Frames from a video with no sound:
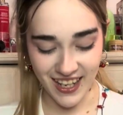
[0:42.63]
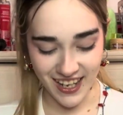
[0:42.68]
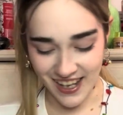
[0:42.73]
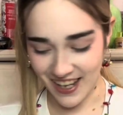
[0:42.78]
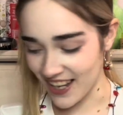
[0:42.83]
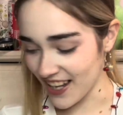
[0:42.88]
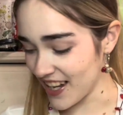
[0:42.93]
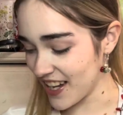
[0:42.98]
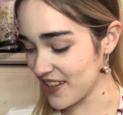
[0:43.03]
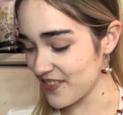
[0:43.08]

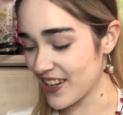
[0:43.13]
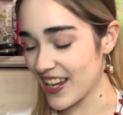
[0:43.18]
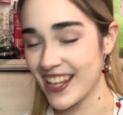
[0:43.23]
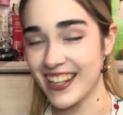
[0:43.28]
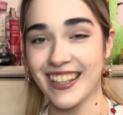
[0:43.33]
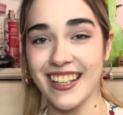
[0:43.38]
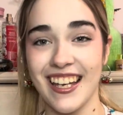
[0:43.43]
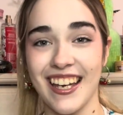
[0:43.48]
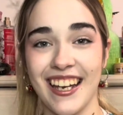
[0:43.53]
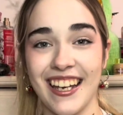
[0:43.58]

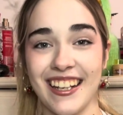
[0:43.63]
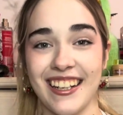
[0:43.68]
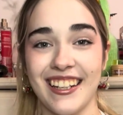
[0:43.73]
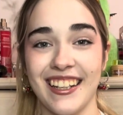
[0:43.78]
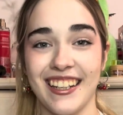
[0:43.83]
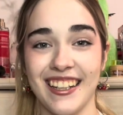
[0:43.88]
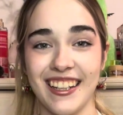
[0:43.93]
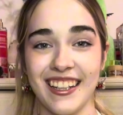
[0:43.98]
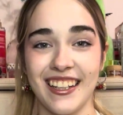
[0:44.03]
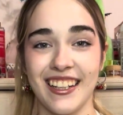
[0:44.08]
And then
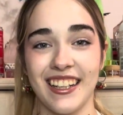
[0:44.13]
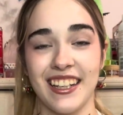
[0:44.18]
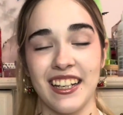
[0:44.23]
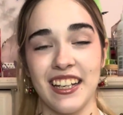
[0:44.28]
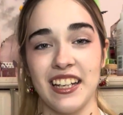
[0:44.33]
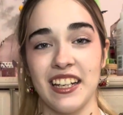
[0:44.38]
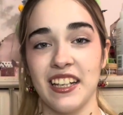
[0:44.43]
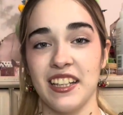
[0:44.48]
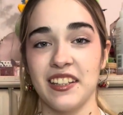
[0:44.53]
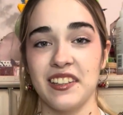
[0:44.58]

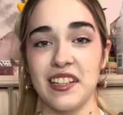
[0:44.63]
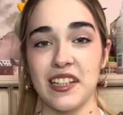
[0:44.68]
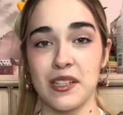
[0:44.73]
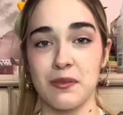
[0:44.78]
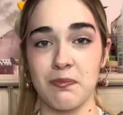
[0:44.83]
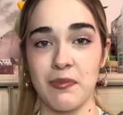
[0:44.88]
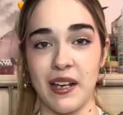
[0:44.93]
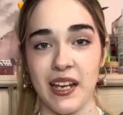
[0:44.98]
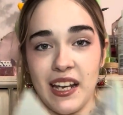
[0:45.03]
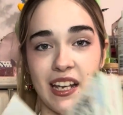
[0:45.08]
this
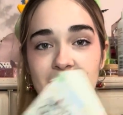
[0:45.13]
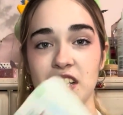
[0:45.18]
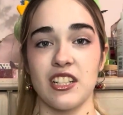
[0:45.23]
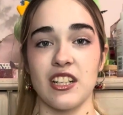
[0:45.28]
page,